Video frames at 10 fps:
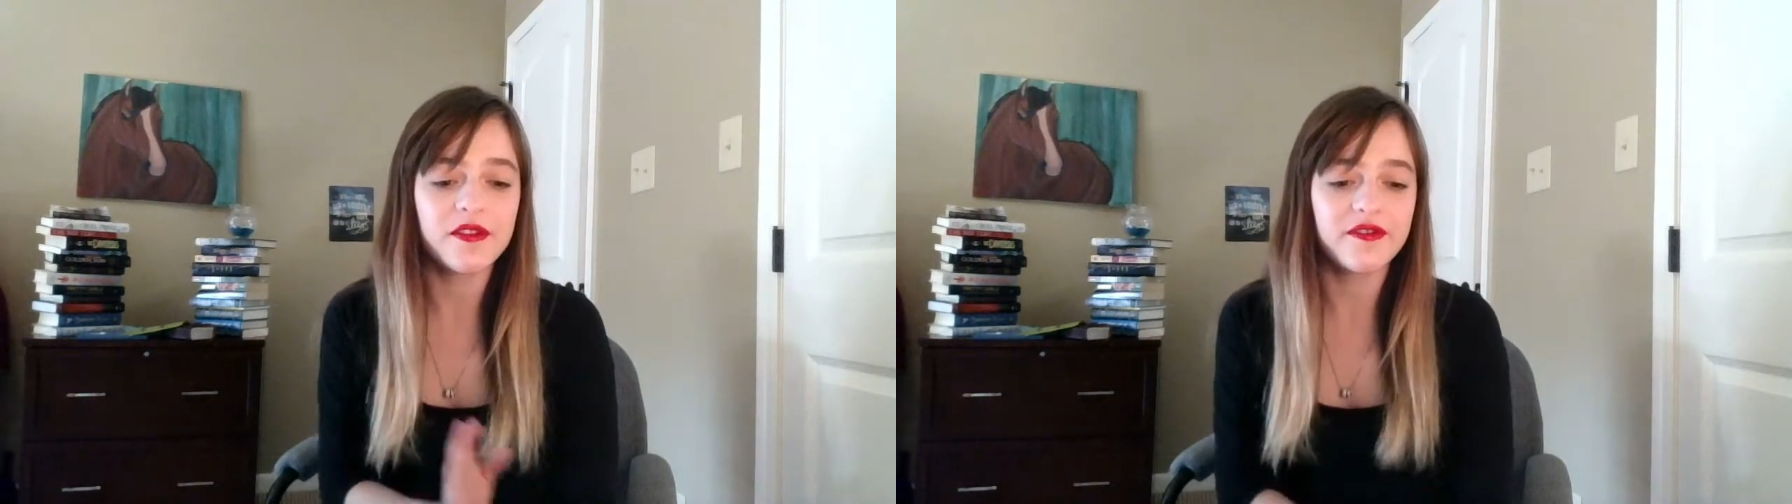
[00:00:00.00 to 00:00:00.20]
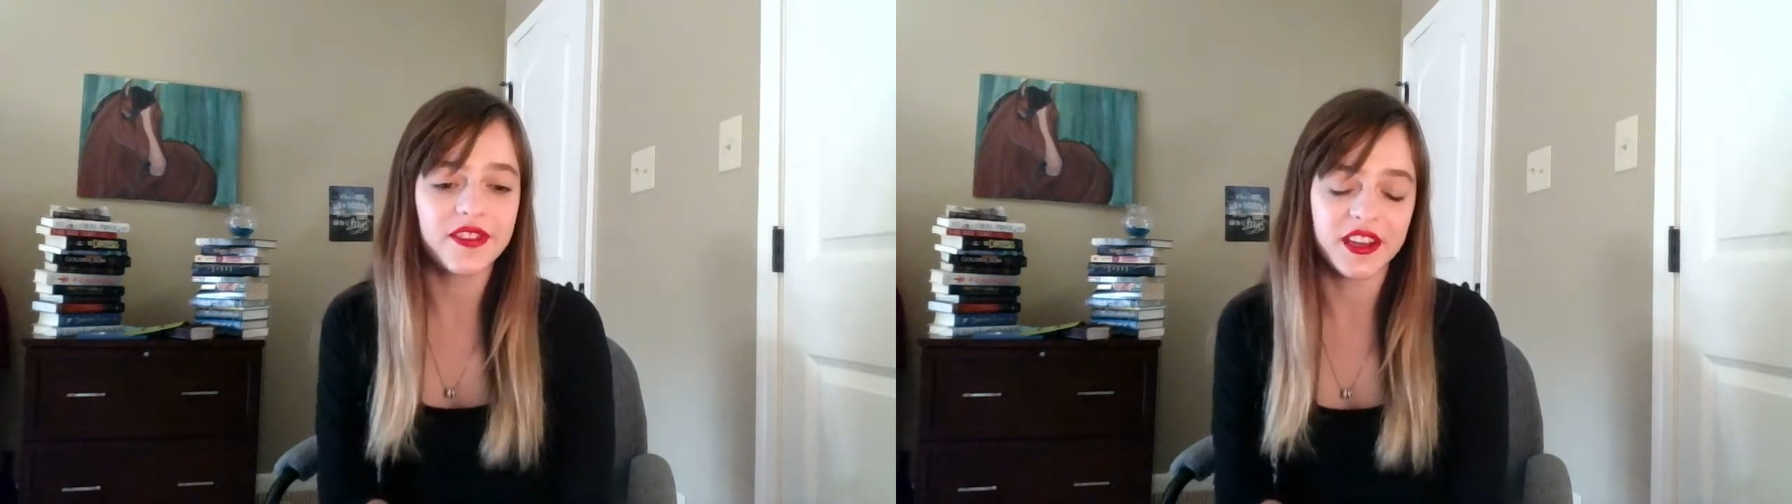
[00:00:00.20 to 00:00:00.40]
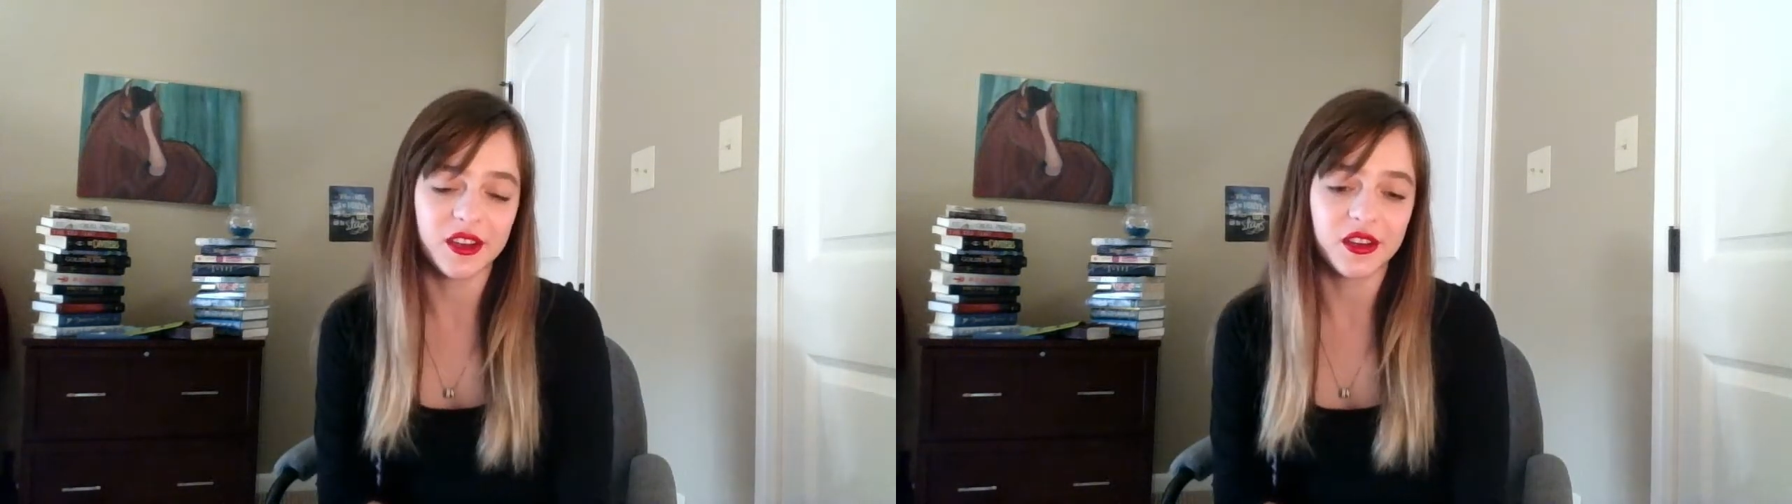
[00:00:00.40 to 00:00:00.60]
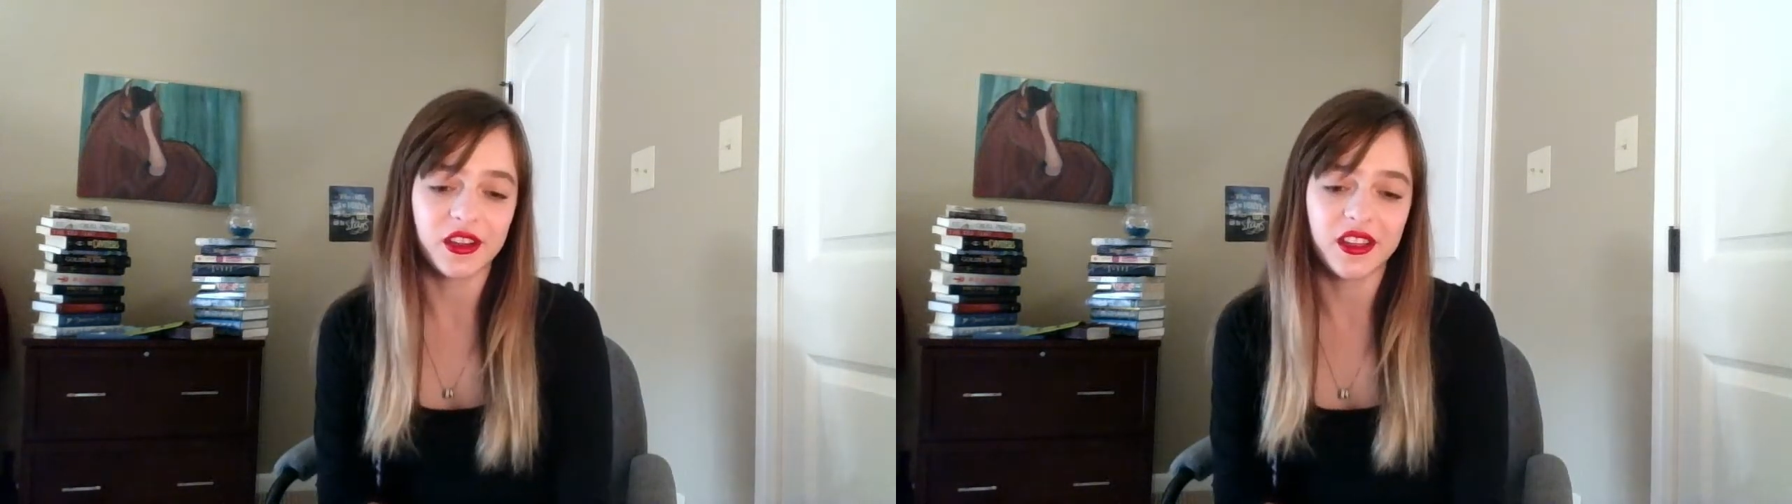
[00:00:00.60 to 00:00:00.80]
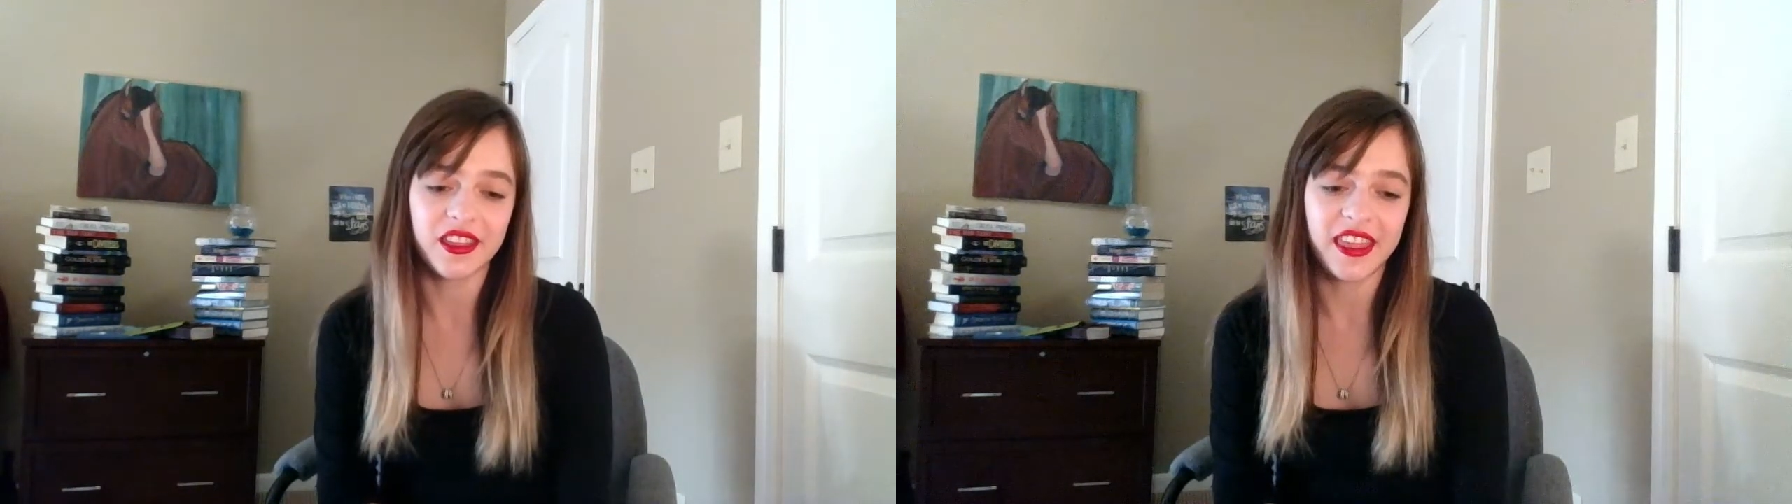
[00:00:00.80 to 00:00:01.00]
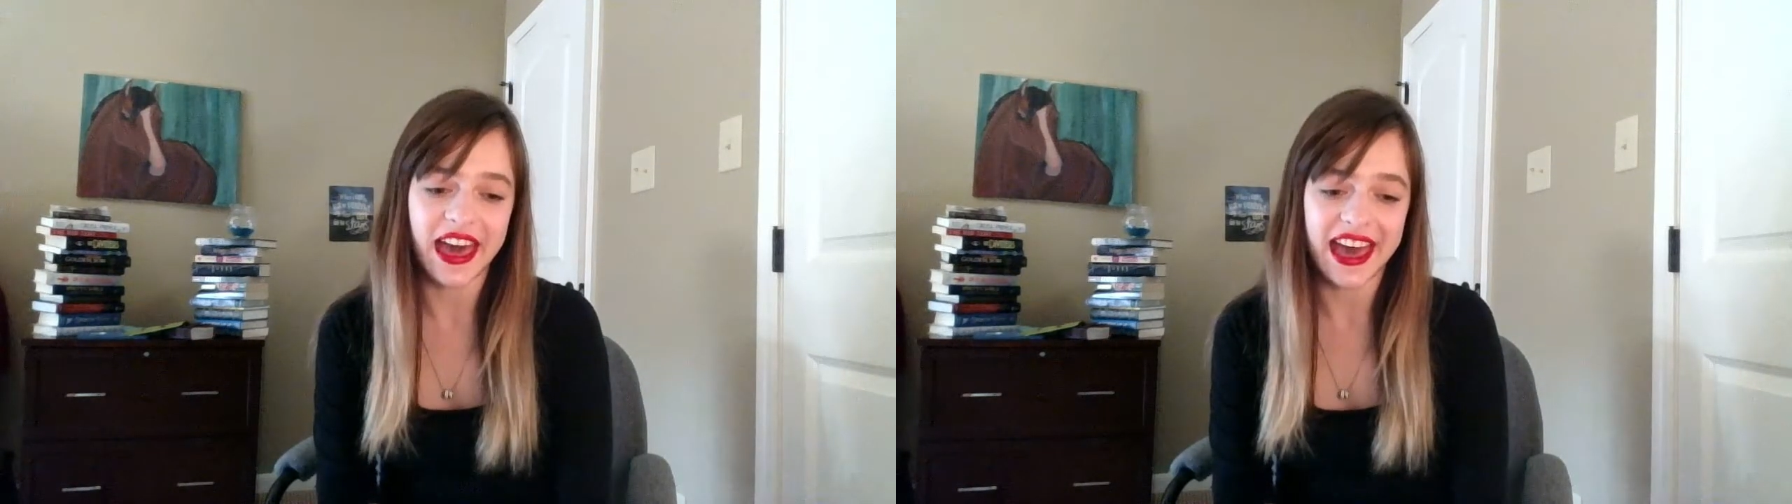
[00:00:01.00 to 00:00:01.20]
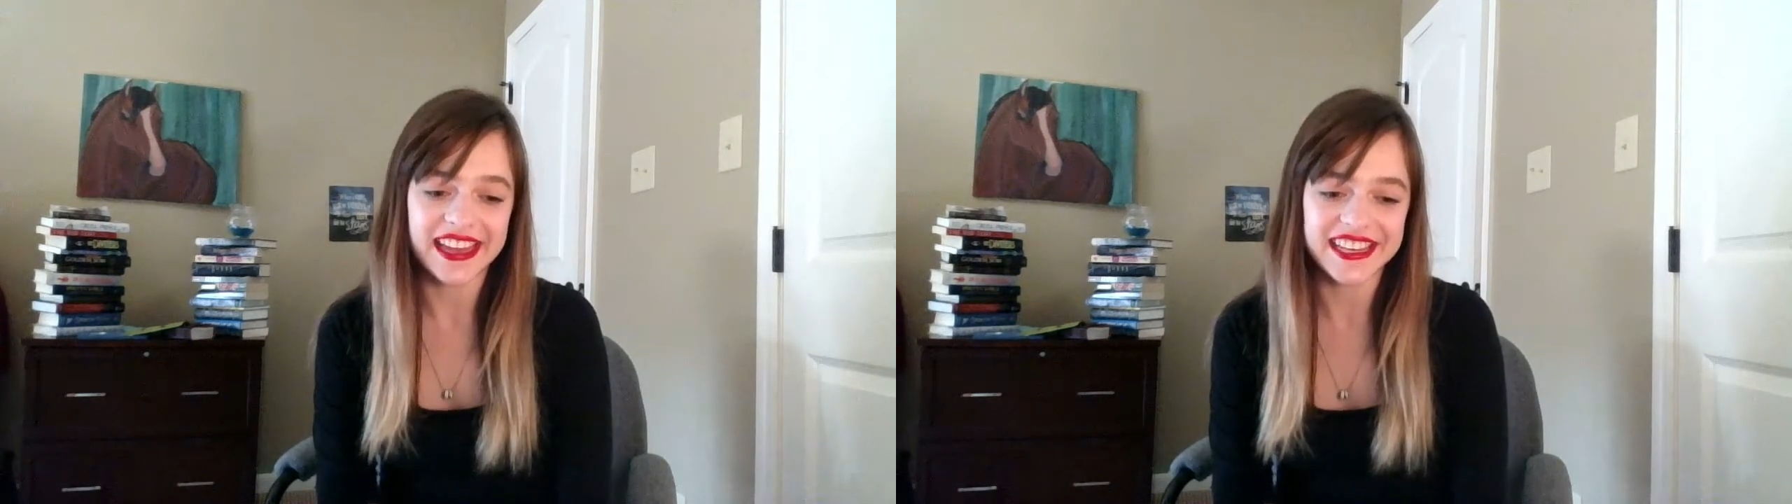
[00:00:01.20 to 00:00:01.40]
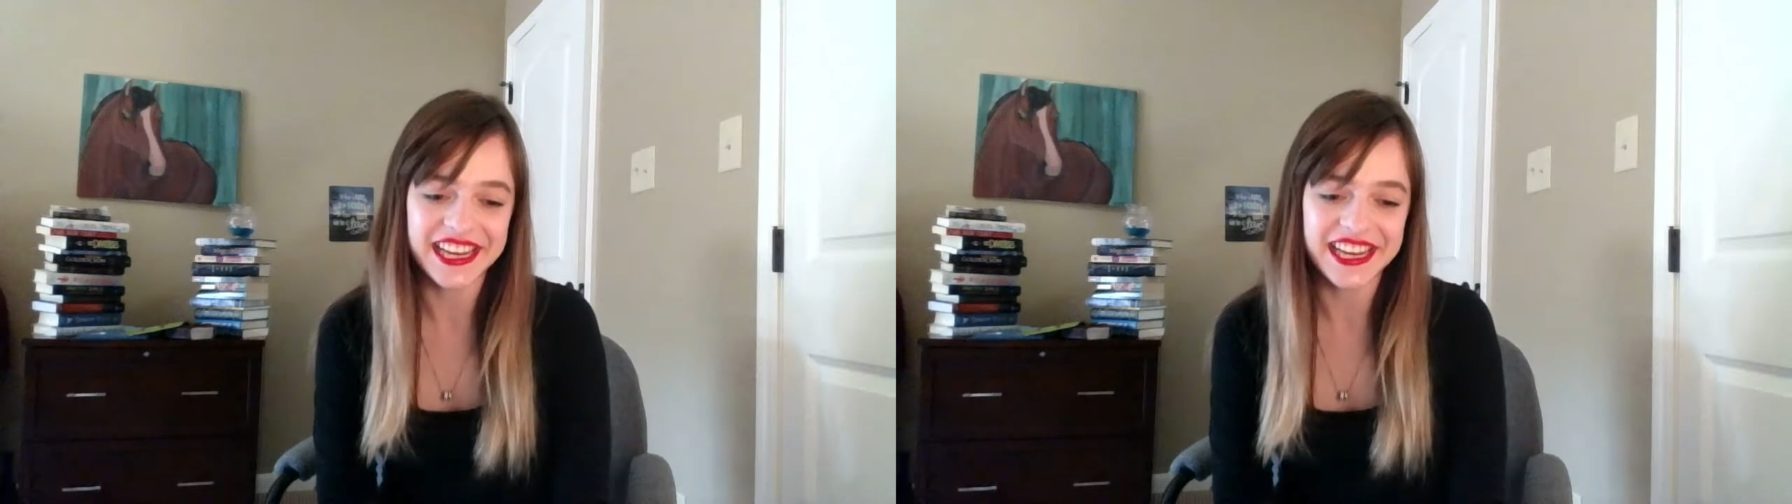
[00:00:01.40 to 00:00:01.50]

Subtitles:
feel that